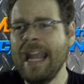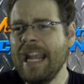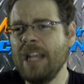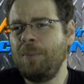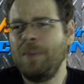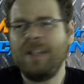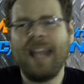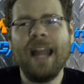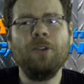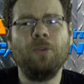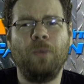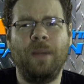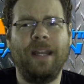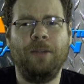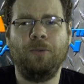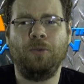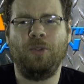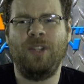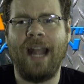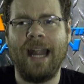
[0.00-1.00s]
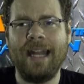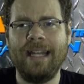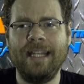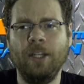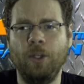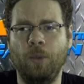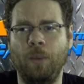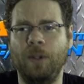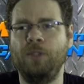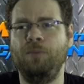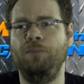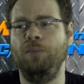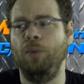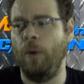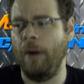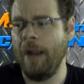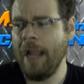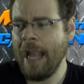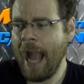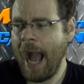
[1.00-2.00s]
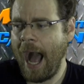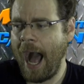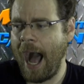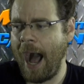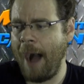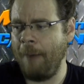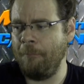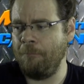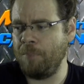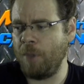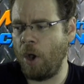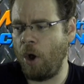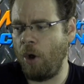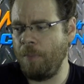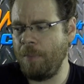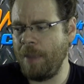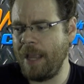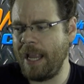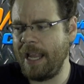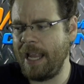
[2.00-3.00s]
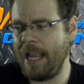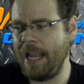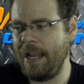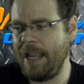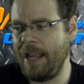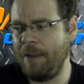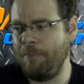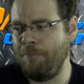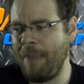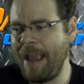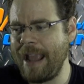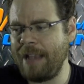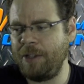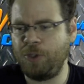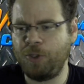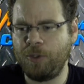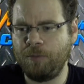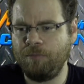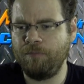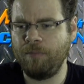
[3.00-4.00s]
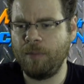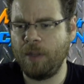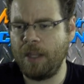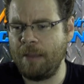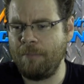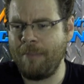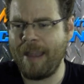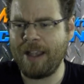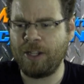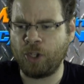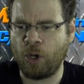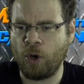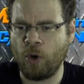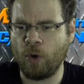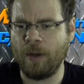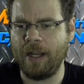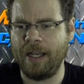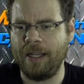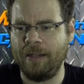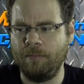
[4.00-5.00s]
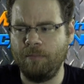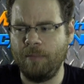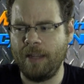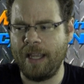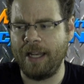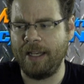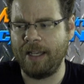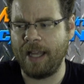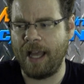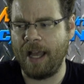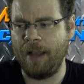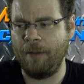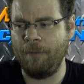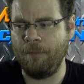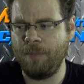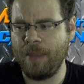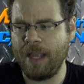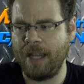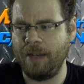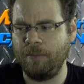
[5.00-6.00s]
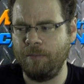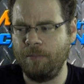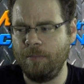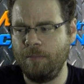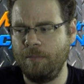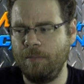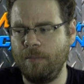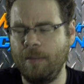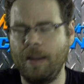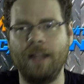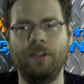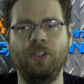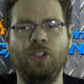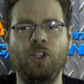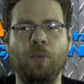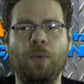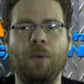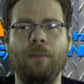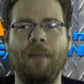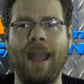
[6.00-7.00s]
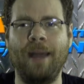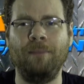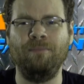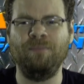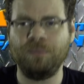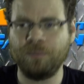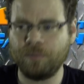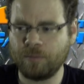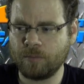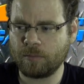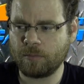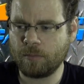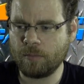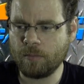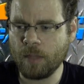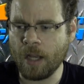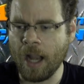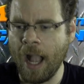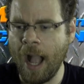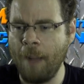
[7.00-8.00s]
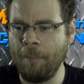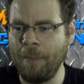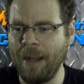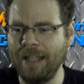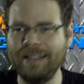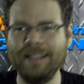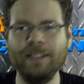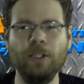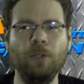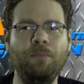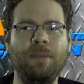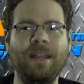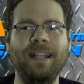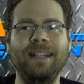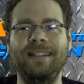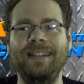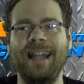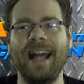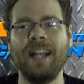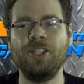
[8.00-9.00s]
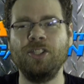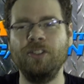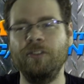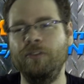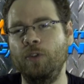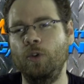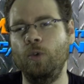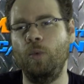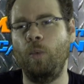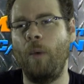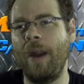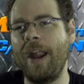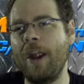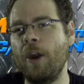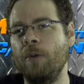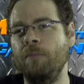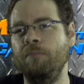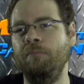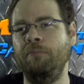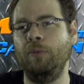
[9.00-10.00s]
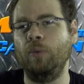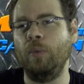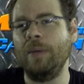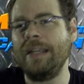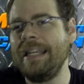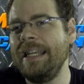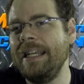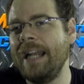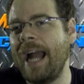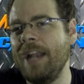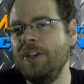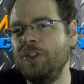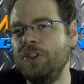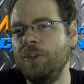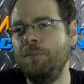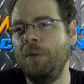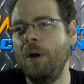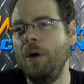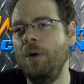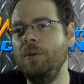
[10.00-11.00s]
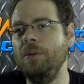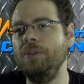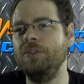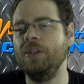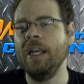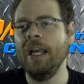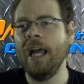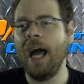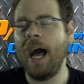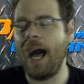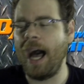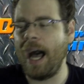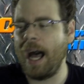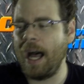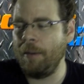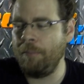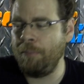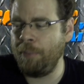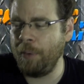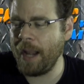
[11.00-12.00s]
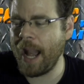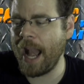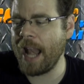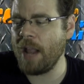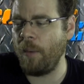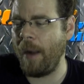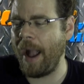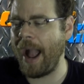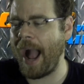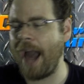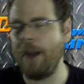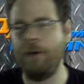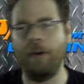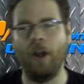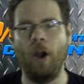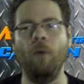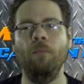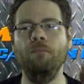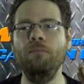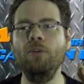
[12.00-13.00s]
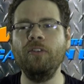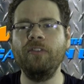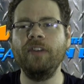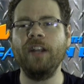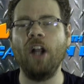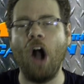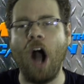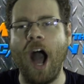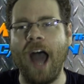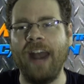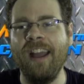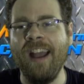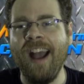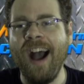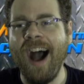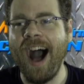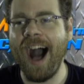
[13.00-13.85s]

It's potentially an interesting idea to explore. It makes her and Superman a little bit less of a rare breed, I suppose. But anyway, I don't know. Moving on.